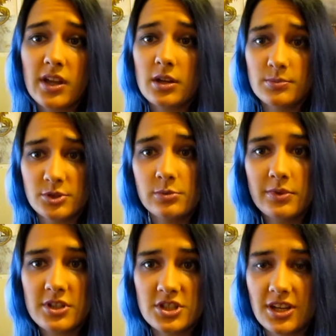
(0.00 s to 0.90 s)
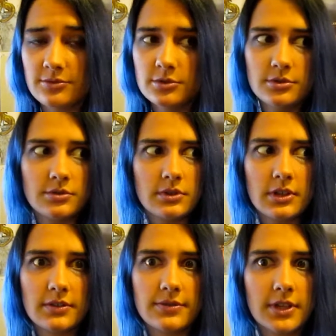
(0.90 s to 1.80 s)
up super disheveled
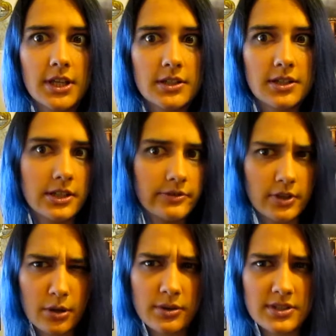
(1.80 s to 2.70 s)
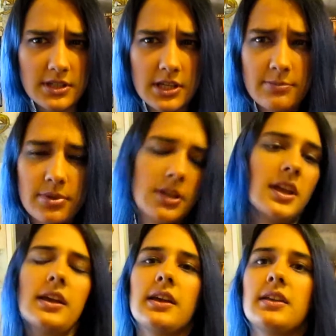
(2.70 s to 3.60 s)
or forget to even go to sleep,
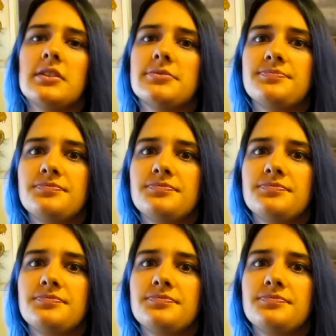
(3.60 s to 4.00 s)
and